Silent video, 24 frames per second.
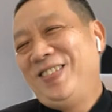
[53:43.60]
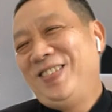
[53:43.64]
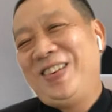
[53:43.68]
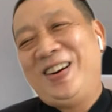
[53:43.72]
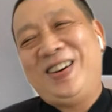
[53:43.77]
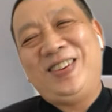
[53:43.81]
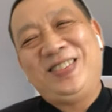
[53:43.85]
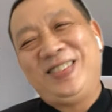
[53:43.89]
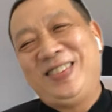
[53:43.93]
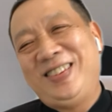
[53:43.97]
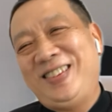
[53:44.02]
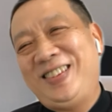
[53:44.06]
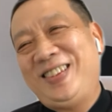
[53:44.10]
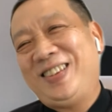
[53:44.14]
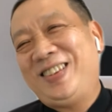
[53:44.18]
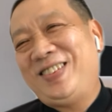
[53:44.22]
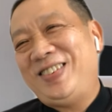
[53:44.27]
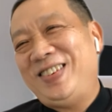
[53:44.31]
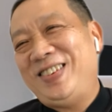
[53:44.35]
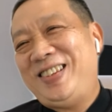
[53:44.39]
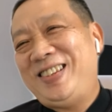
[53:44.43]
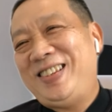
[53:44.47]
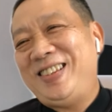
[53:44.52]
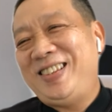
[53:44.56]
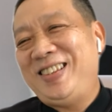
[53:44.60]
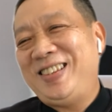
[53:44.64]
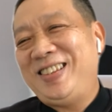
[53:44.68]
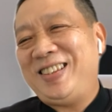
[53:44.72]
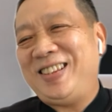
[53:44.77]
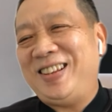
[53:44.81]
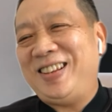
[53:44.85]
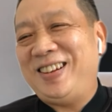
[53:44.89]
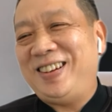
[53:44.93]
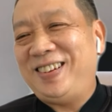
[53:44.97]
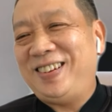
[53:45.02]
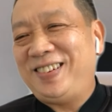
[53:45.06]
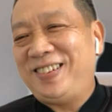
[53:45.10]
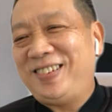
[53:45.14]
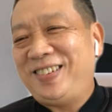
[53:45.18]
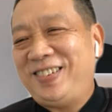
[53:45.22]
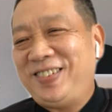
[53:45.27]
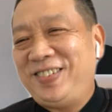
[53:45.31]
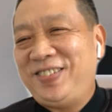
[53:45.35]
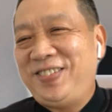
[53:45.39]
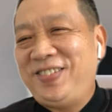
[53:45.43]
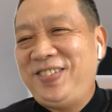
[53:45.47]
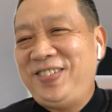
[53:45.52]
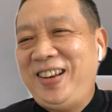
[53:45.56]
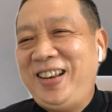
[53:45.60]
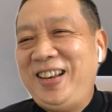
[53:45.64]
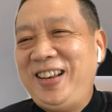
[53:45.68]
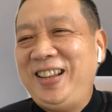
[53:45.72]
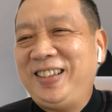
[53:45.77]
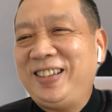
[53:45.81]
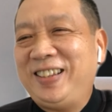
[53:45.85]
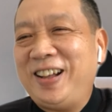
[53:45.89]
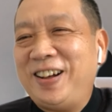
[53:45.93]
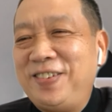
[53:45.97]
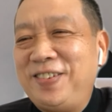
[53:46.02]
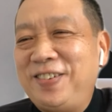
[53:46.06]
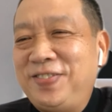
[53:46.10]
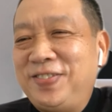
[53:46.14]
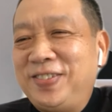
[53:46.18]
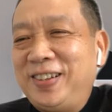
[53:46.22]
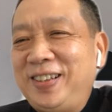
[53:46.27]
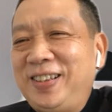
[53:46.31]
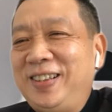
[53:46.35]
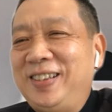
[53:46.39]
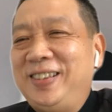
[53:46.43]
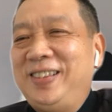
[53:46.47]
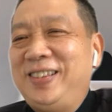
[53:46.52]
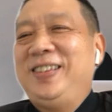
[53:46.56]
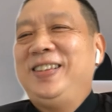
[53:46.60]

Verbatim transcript: wow, these questions are really tough. Huh?